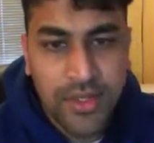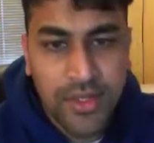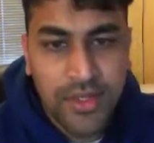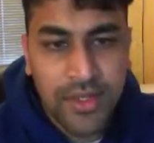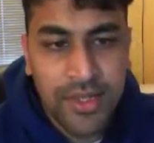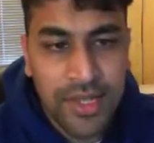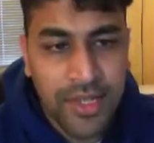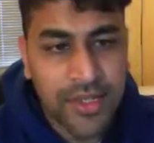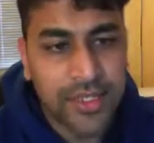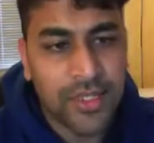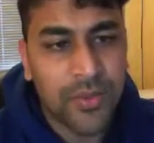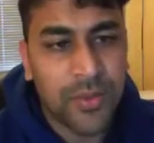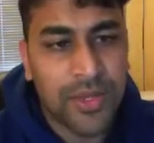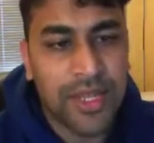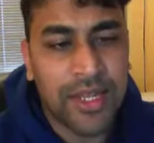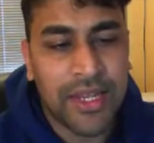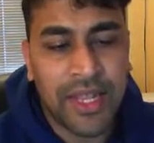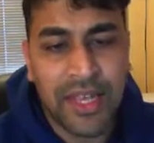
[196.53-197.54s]
Next, we
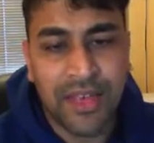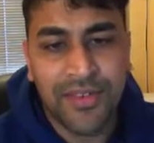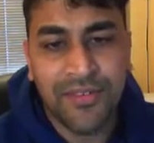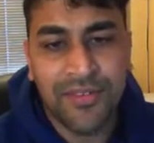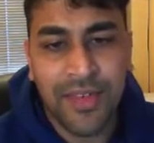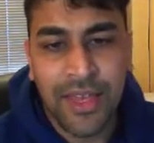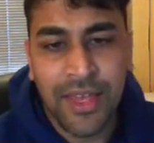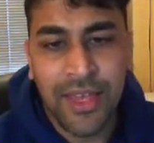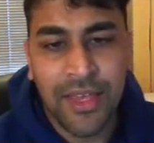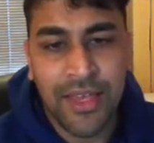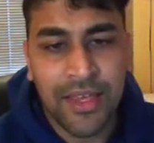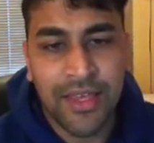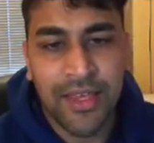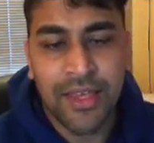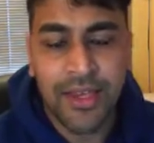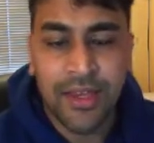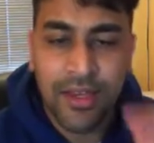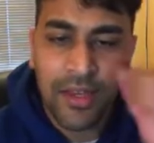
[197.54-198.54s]
can have
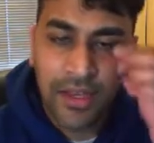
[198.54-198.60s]
a